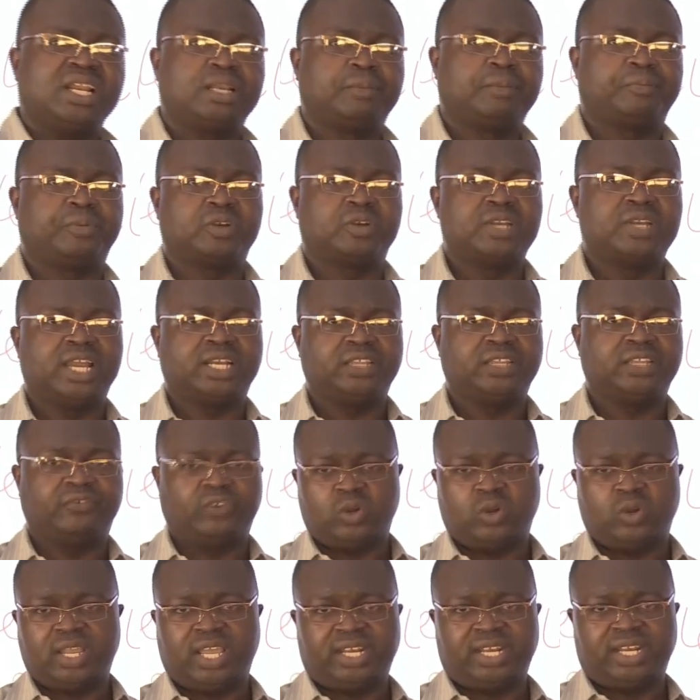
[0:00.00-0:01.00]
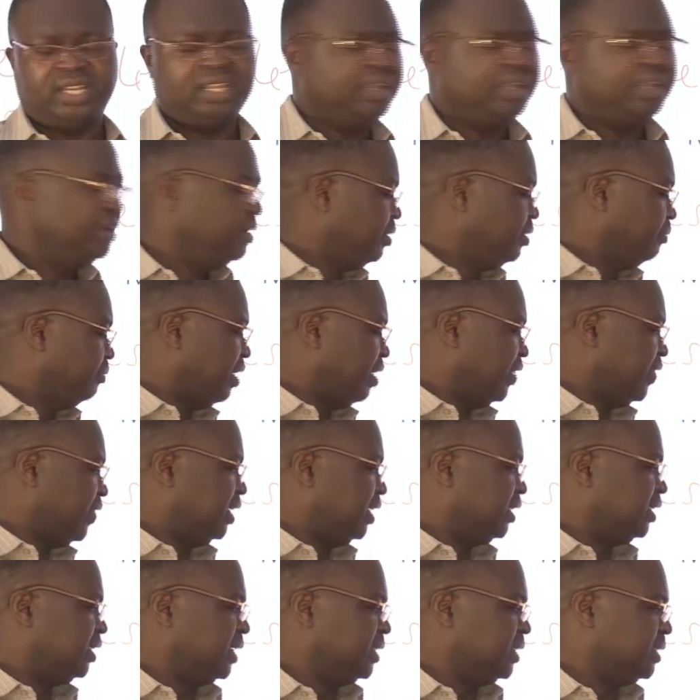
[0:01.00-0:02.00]
reproductive organ, but the
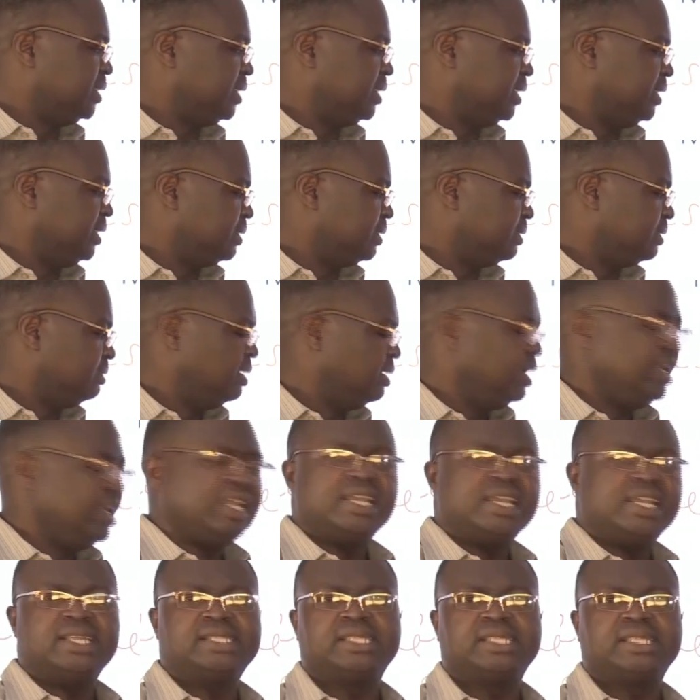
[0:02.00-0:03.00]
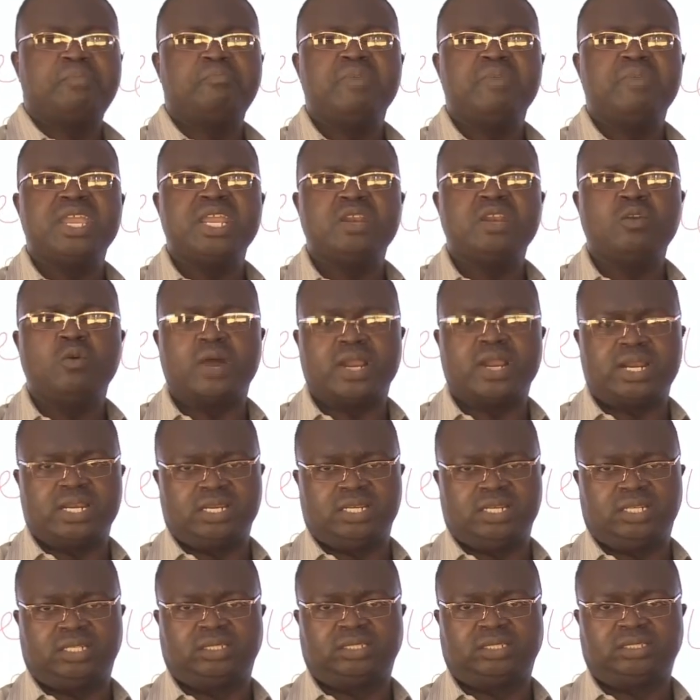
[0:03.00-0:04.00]
testis is the main one,
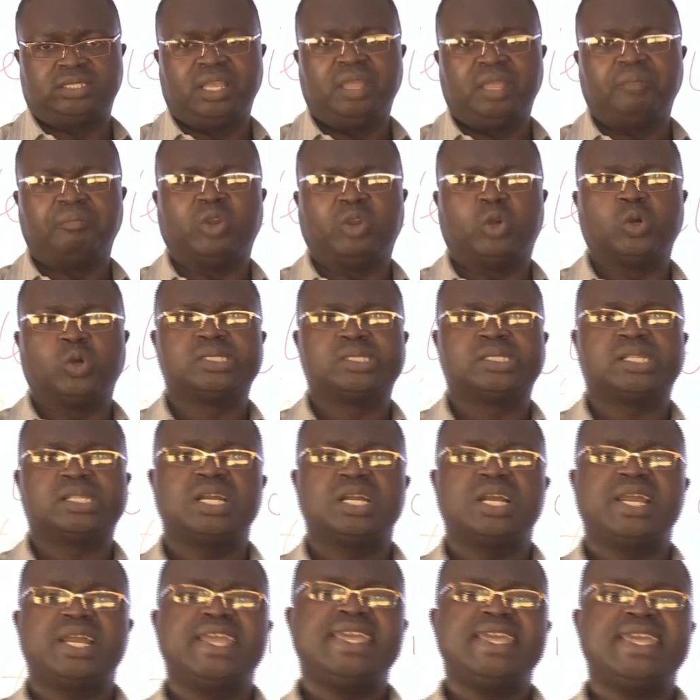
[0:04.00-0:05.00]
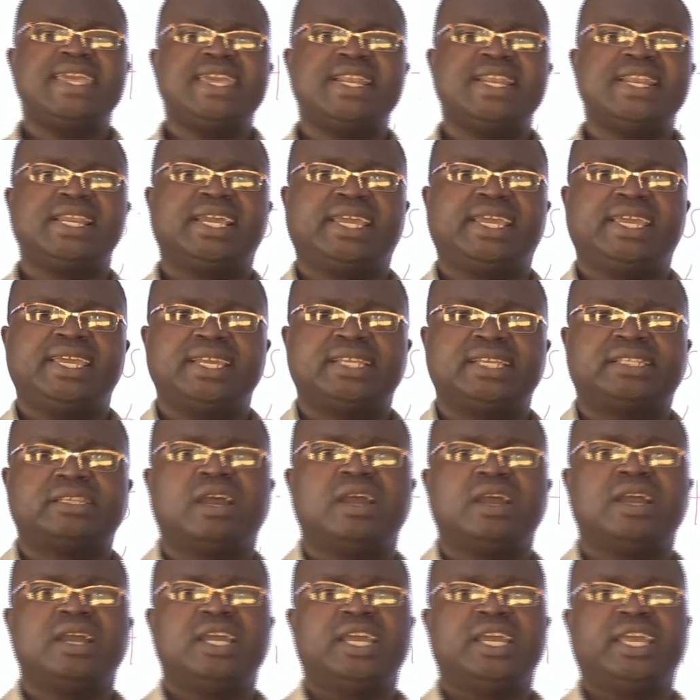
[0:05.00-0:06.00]
because in it
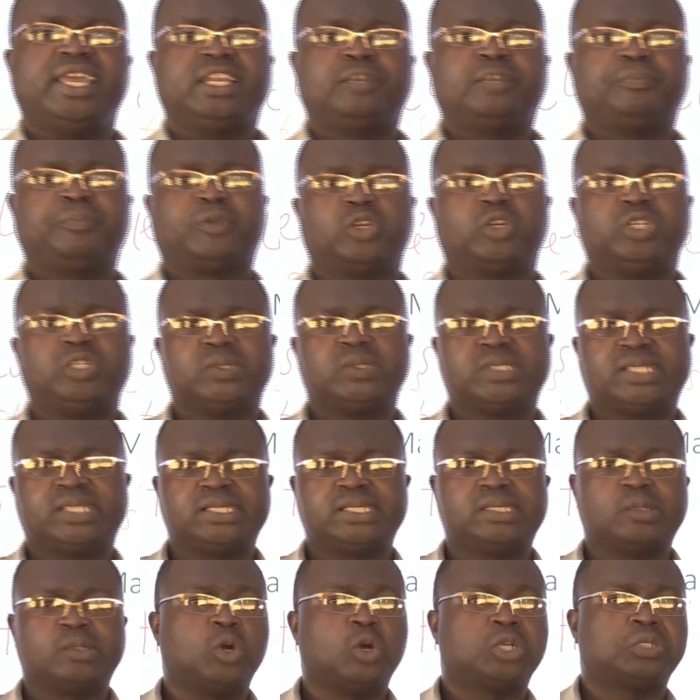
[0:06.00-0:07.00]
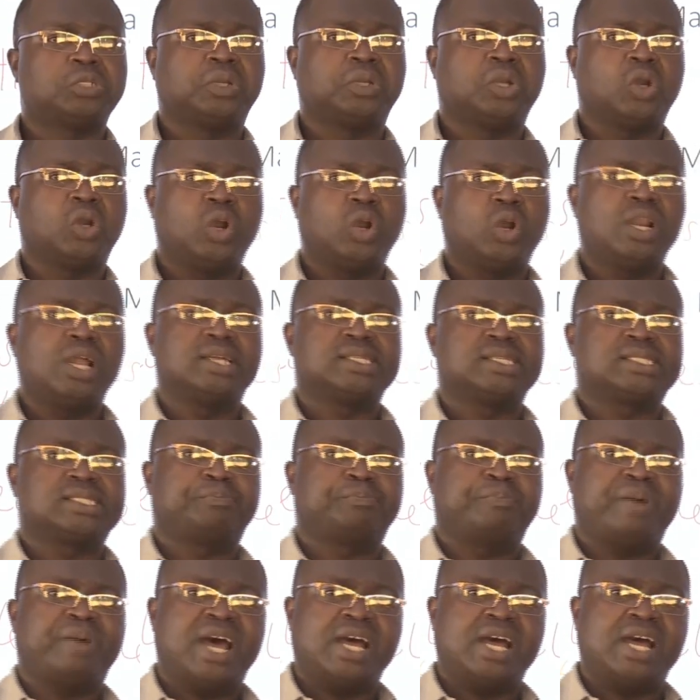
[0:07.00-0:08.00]
produces what we call
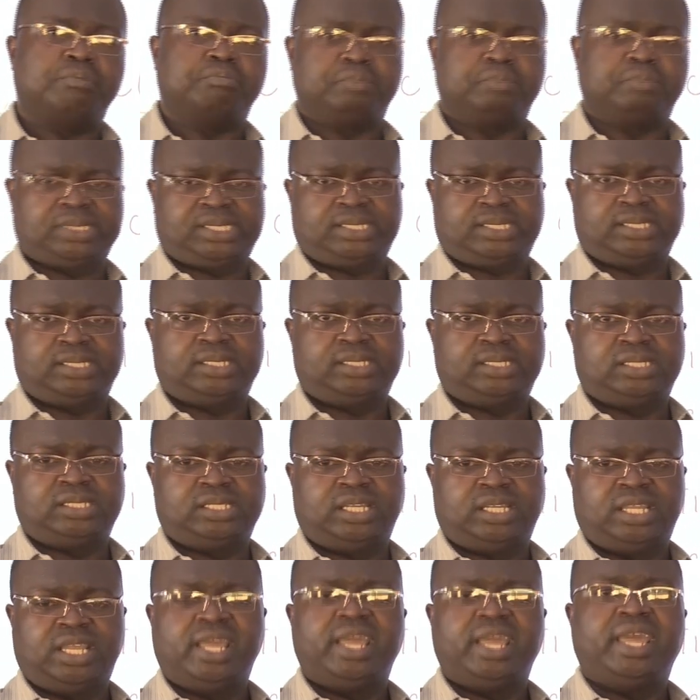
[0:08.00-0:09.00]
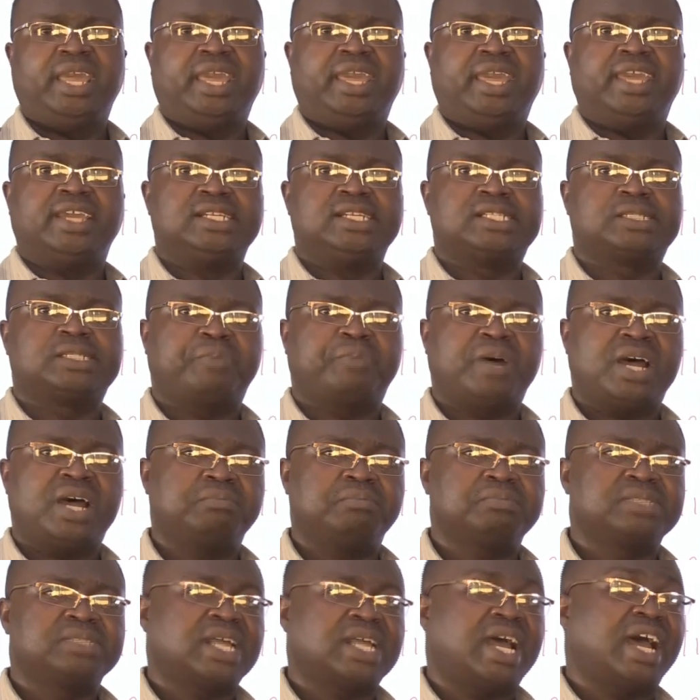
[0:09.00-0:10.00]
sperms. And
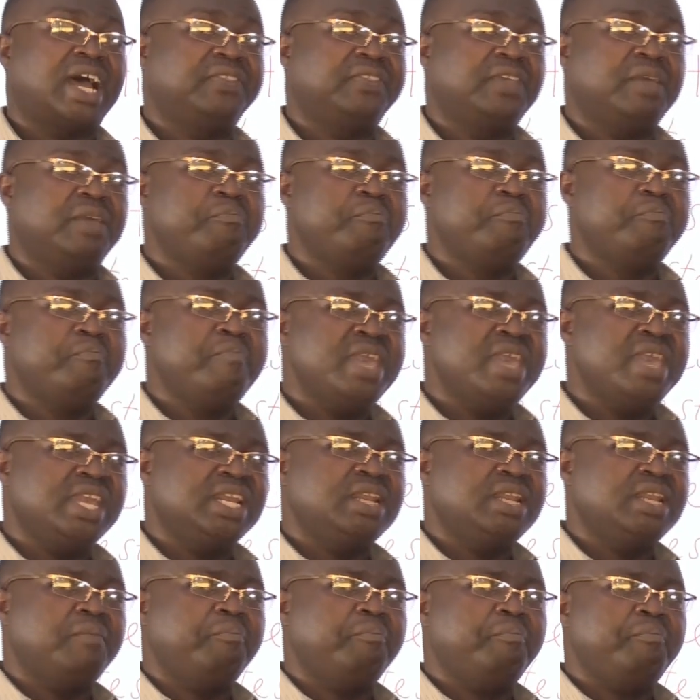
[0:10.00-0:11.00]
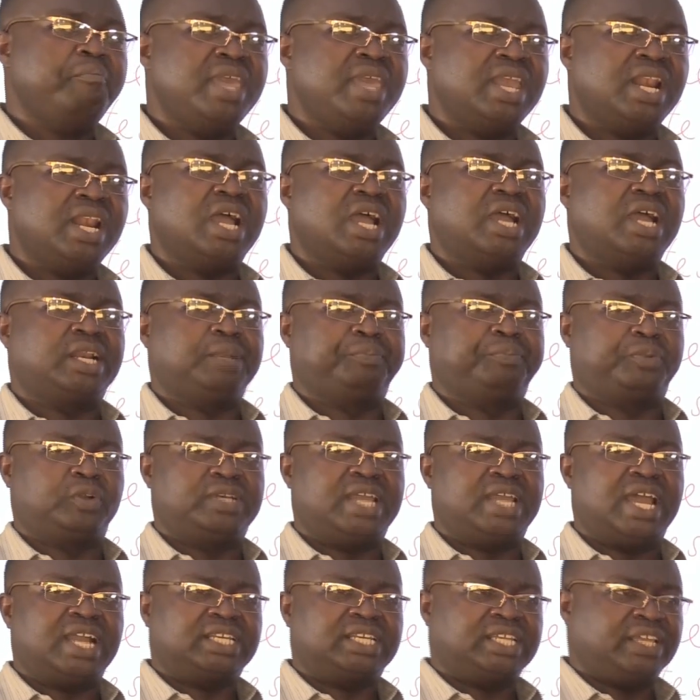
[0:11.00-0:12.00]
sperms are the main male
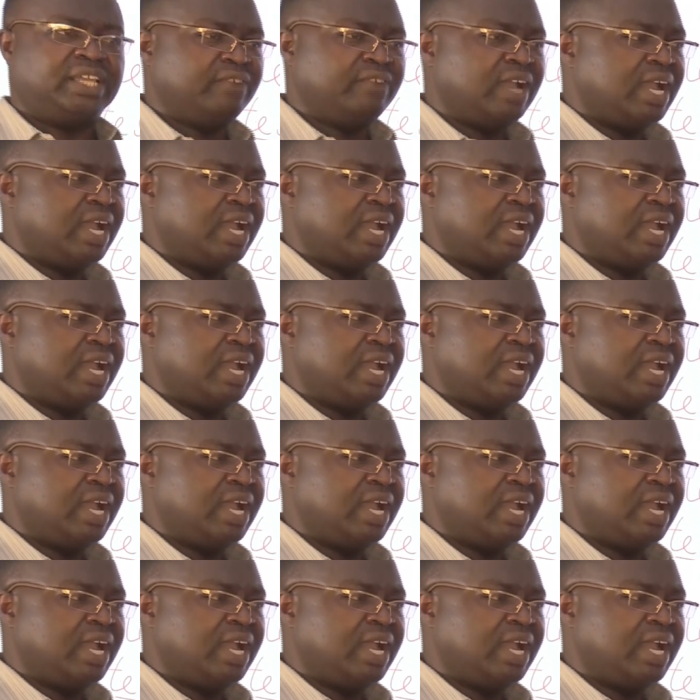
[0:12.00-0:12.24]
reproductive